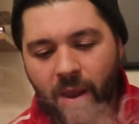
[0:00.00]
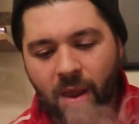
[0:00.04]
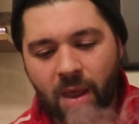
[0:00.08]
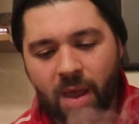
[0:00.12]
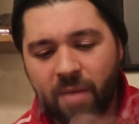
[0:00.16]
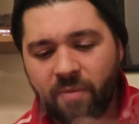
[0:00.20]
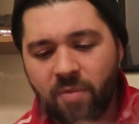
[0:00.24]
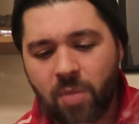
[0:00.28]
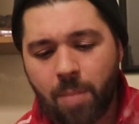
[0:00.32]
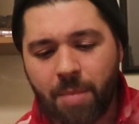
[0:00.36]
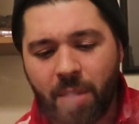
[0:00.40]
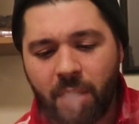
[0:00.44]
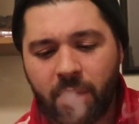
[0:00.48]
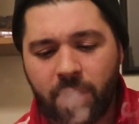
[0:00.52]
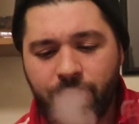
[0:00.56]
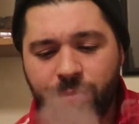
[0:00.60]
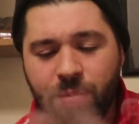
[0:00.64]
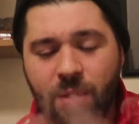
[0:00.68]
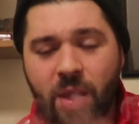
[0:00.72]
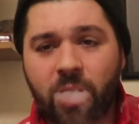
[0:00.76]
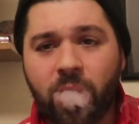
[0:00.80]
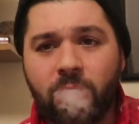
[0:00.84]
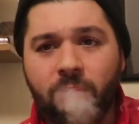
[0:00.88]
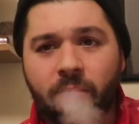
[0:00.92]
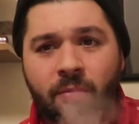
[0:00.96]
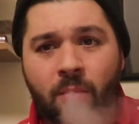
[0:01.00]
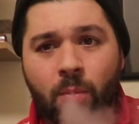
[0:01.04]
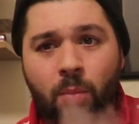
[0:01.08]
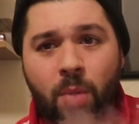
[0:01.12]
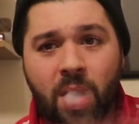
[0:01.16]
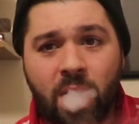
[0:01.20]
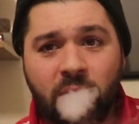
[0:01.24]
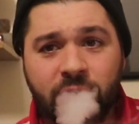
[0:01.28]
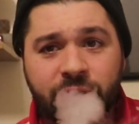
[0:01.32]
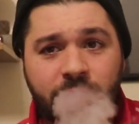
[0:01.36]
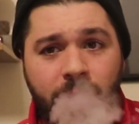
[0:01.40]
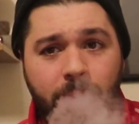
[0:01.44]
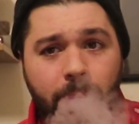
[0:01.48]
Everybody, thank you for
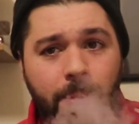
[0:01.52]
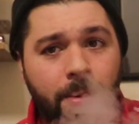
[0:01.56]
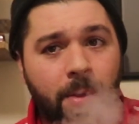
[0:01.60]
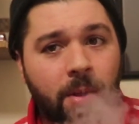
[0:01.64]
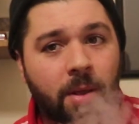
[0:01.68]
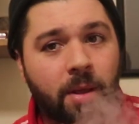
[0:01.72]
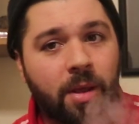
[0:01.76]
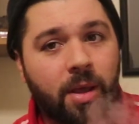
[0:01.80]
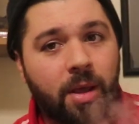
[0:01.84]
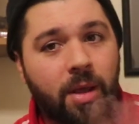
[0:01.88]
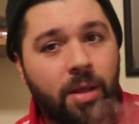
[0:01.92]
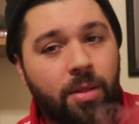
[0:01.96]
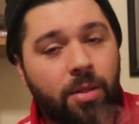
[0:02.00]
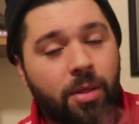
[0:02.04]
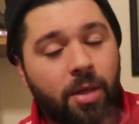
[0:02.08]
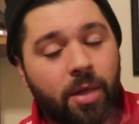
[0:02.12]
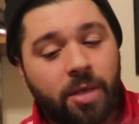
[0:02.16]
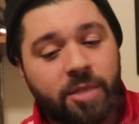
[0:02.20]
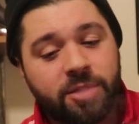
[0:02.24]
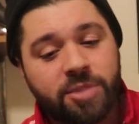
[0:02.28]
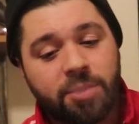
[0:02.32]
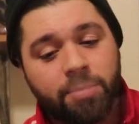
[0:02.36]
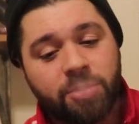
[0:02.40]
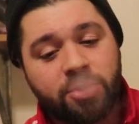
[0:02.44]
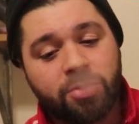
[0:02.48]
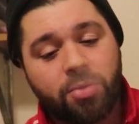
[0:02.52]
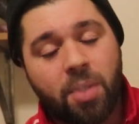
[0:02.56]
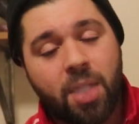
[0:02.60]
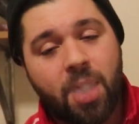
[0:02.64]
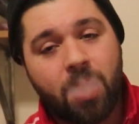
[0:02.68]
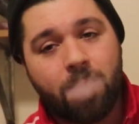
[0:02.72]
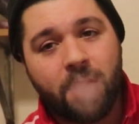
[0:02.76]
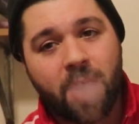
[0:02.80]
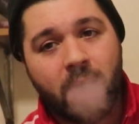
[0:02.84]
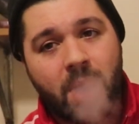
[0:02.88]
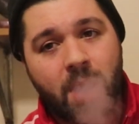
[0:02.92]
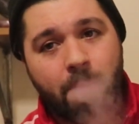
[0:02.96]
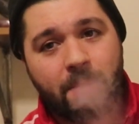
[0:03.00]
watching. Hit like,
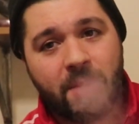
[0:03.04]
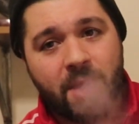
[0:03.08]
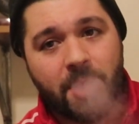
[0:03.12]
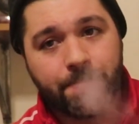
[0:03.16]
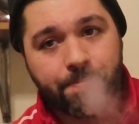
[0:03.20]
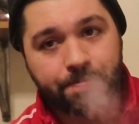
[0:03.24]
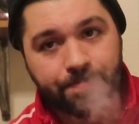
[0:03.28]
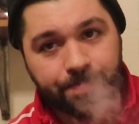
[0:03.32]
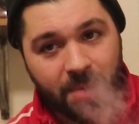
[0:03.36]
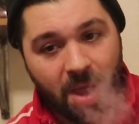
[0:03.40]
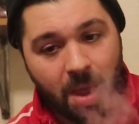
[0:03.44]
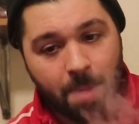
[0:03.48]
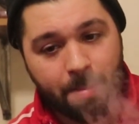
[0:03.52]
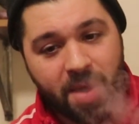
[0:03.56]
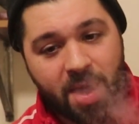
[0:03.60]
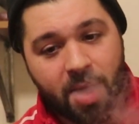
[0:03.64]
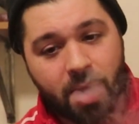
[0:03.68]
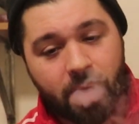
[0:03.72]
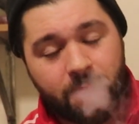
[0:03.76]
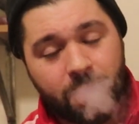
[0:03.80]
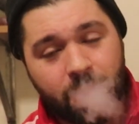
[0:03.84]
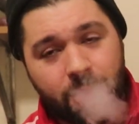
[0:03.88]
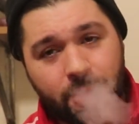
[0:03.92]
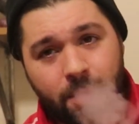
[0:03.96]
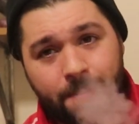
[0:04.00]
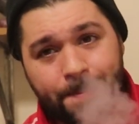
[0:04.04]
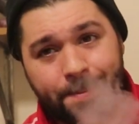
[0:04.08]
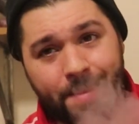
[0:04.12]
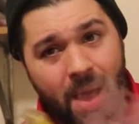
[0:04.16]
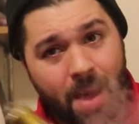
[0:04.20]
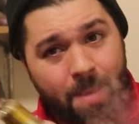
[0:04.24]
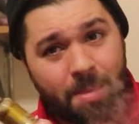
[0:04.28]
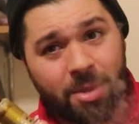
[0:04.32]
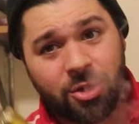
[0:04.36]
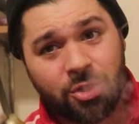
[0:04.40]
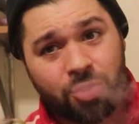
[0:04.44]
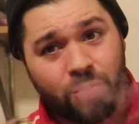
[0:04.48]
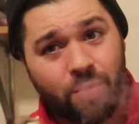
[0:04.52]
subscribe, comment. I'm out of here.
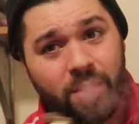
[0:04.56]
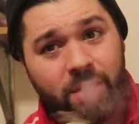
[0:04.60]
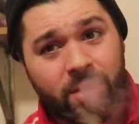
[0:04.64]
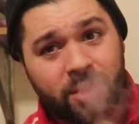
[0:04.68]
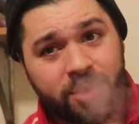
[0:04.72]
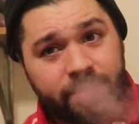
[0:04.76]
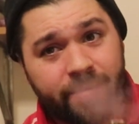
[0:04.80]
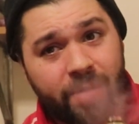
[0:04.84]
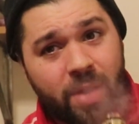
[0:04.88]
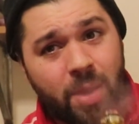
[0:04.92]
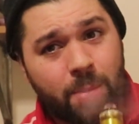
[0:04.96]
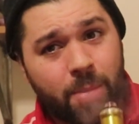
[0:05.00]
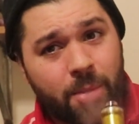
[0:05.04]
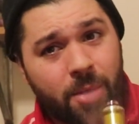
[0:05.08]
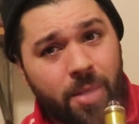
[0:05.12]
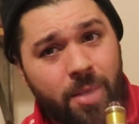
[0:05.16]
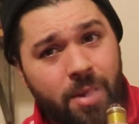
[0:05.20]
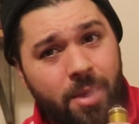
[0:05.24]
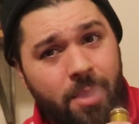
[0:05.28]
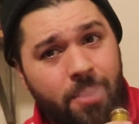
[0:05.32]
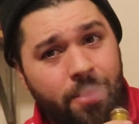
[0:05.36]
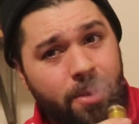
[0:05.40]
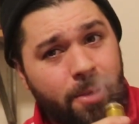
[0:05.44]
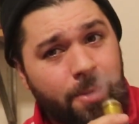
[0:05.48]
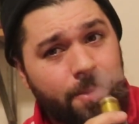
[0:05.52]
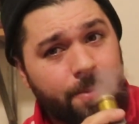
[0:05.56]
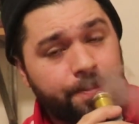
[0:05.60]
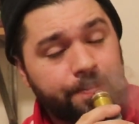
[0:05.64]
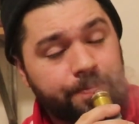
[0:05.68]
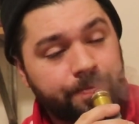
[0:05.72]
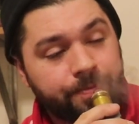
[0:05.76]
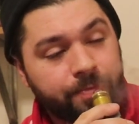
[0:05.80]
I'm enjoying this vape right now, though.